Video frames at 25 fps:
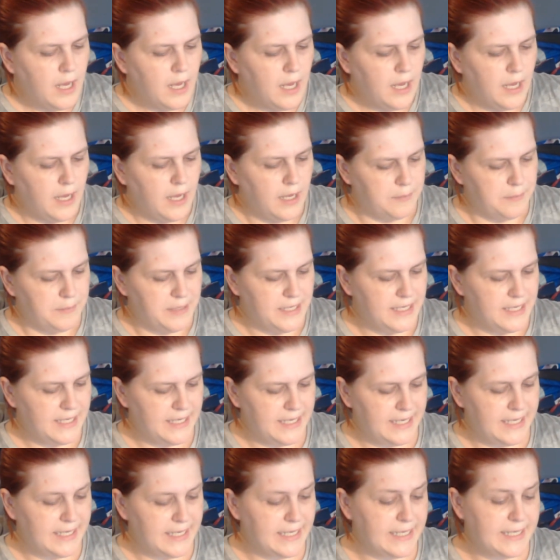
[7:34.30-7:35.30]

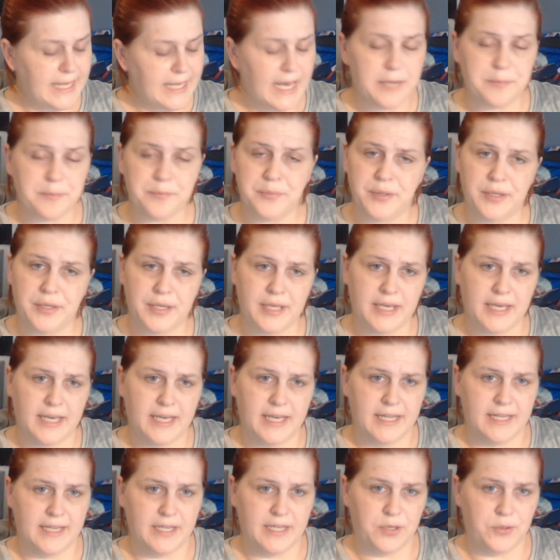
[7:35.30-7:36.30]
It had gotten put
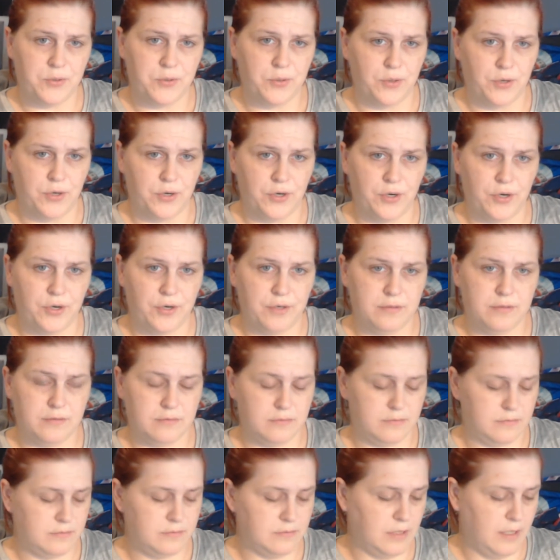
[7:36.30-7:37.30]
in the corner
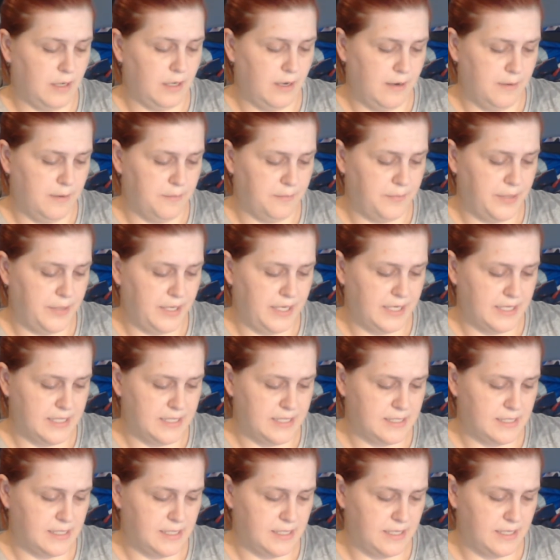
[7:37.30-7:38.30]

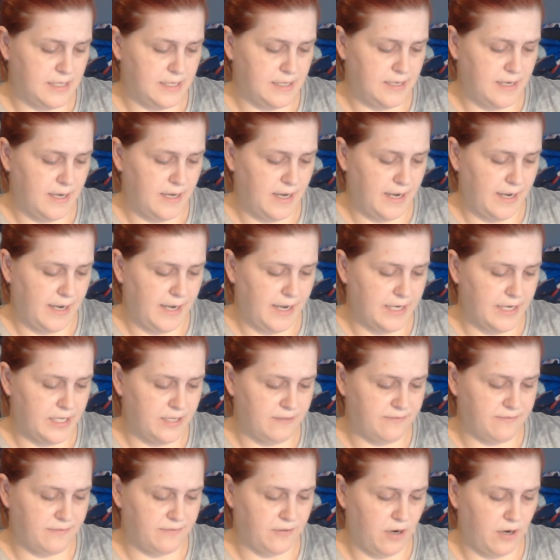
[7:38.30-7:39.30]
because I had to
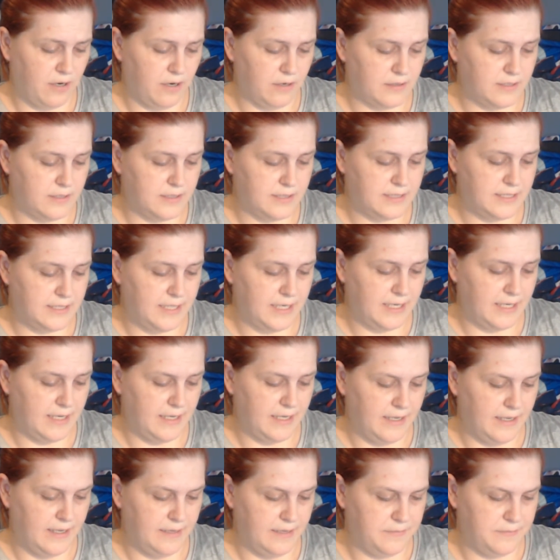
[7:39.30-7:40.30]
frog
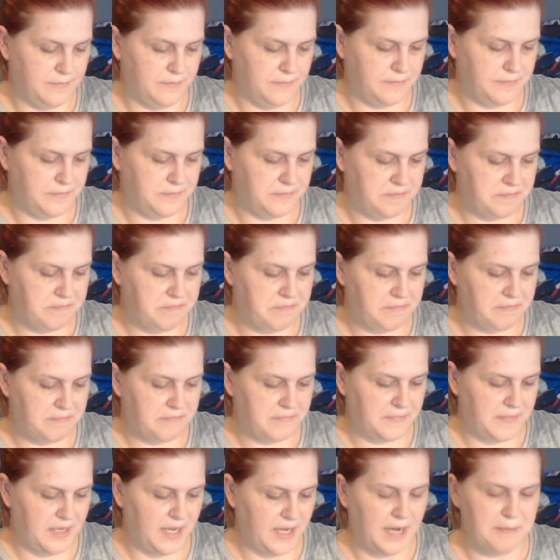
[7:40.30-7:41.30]
and
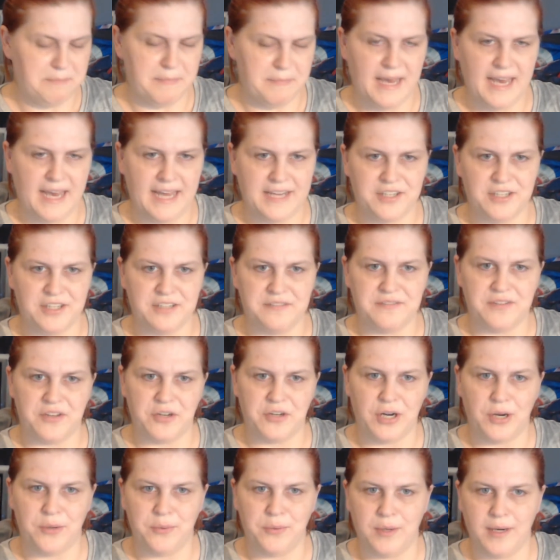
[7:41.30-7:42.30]
got mad, couldn't
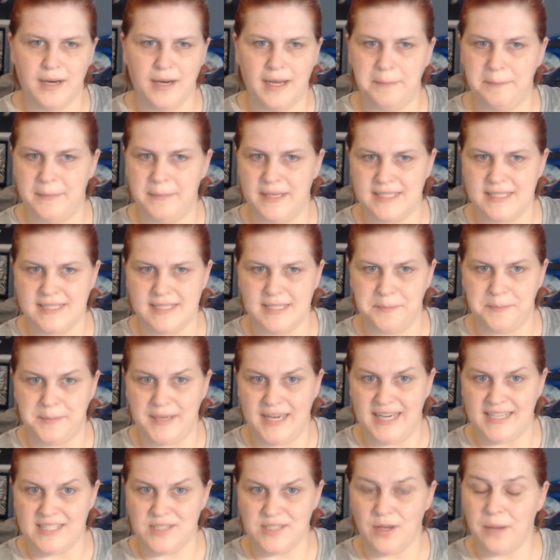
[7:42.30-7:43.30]
figure out where I'd messed up
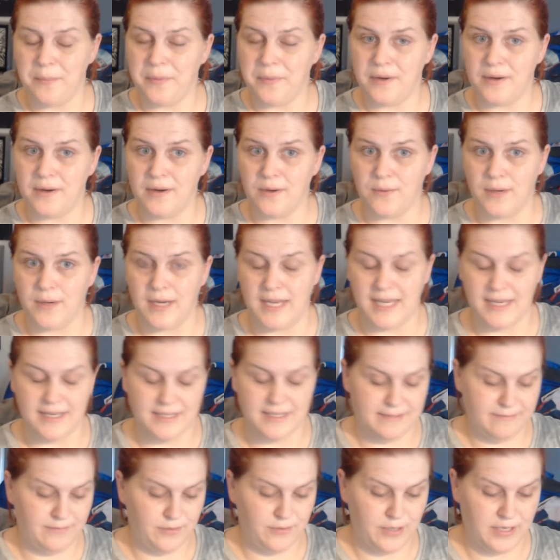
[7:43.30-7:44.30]
at. So I put it
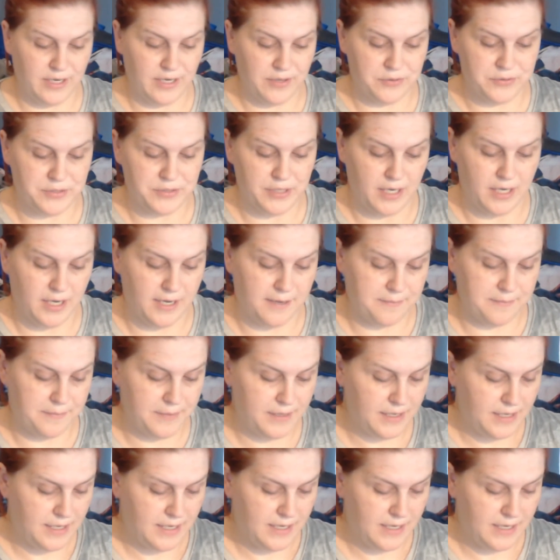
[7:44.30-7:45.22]
away for another time.